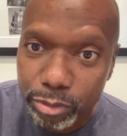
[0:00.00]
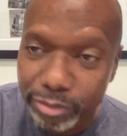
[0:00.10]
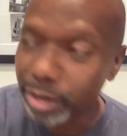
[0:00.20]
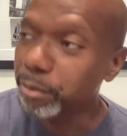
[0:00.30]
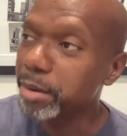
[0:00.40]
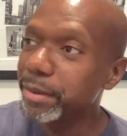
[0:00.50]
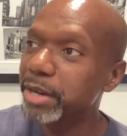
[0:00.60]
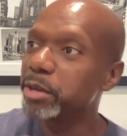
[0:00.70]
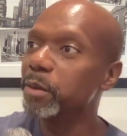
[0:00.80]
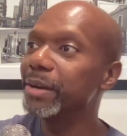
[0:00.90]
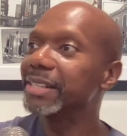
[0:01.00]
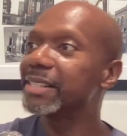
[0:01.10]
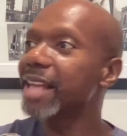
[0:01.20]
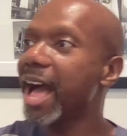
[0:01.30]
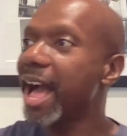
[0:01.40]
They wanted me to go
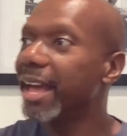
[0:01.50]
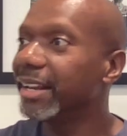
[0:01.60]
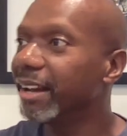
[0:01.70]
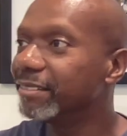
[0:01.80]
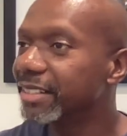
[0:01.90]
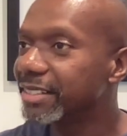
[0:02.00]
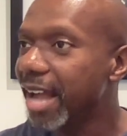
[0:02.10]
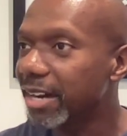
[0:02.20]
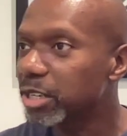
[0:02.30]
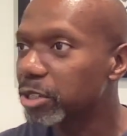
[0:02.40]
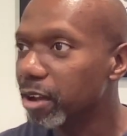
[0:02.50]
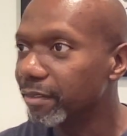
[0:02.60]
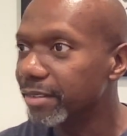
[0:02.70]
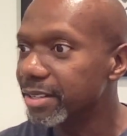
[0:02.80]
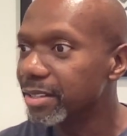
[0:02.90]
inside of this doctor's
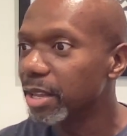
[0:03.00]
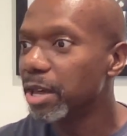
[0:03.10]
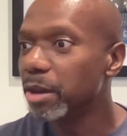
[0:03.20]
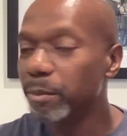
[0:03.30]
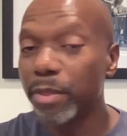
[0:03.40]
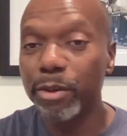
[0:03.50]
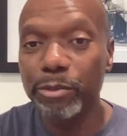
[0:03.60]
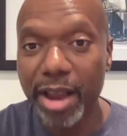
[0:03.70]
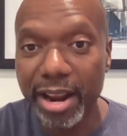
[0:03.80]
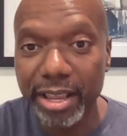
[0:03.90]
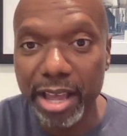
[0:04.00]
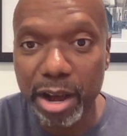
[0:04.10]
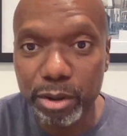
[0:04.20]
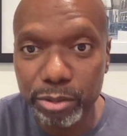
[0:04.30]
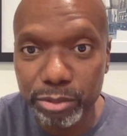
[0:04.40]
office with a
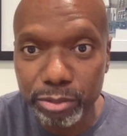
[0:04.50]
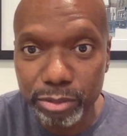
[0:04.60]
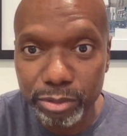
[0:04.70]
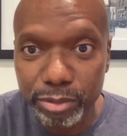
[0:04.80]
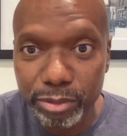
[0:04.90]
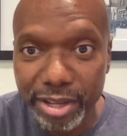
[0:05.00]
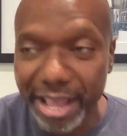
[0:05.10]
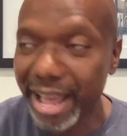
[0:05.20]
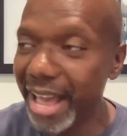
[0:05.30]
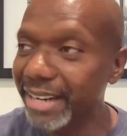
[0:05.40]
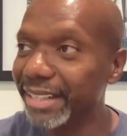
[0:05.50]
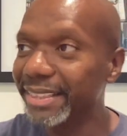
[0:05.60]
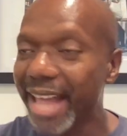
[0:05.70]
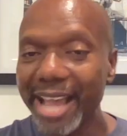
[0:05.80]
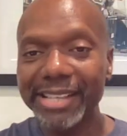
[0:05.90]
radio. And the
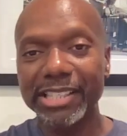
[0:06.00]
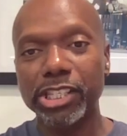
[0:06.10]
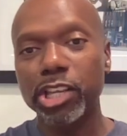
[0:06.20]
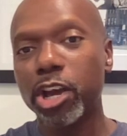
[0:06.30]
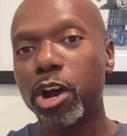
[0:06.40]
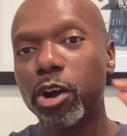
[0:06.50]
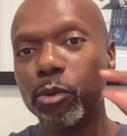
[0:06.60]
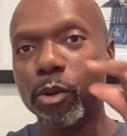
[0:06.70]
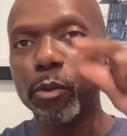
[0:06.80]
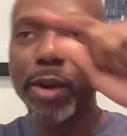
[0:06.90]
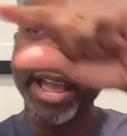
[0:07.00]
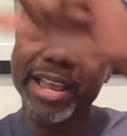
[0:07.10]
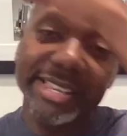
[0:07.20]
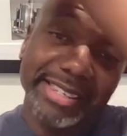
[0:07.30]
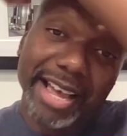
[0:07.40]
lights were way
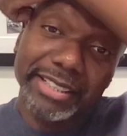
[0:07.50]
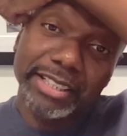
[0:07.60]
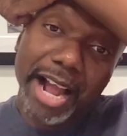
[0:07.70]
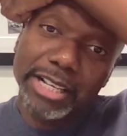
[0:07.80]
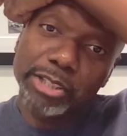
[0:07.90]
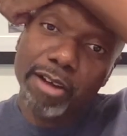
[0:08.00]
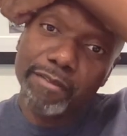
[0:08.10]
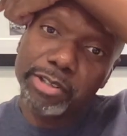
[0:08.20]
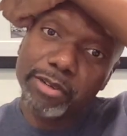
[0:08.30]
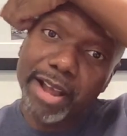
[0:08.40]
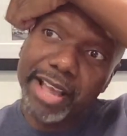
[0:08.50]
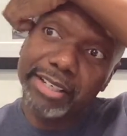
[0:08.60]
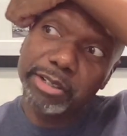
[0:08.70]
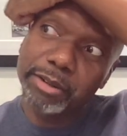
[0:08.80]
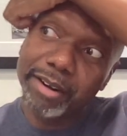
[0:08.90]
inside the doctor's office, so I had
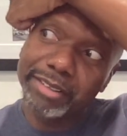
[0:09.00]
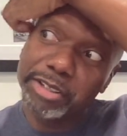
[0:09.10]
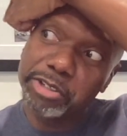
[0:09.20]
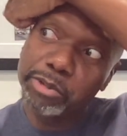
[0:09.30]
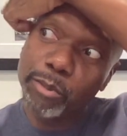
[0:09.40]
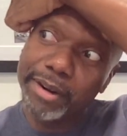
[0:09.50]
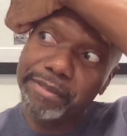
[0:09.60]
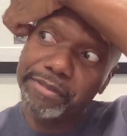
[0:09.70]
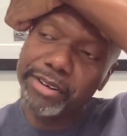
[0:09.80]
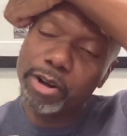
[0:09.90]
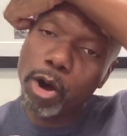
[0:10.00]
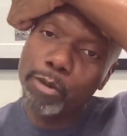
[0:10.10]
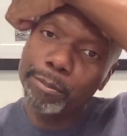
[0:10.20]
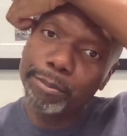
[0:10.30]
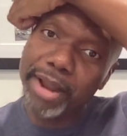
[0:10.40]
to go down this 20-foot
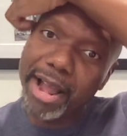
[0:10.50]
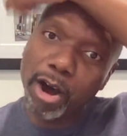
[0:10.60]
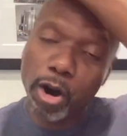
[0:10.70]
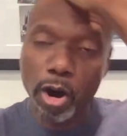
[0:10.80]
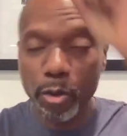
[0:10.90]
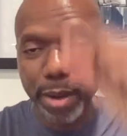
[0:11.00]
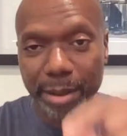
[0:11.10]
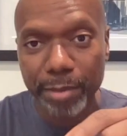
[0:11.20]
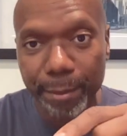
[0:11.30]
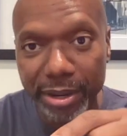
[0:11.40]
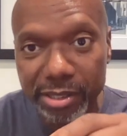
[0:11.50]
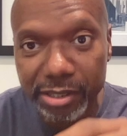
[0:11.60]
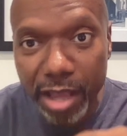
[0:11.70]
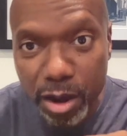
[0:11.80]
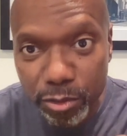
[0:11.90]
black hallway by
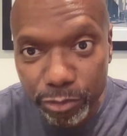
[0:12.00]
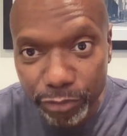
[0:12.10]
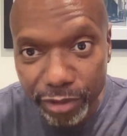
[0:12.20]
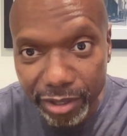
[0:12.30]
myself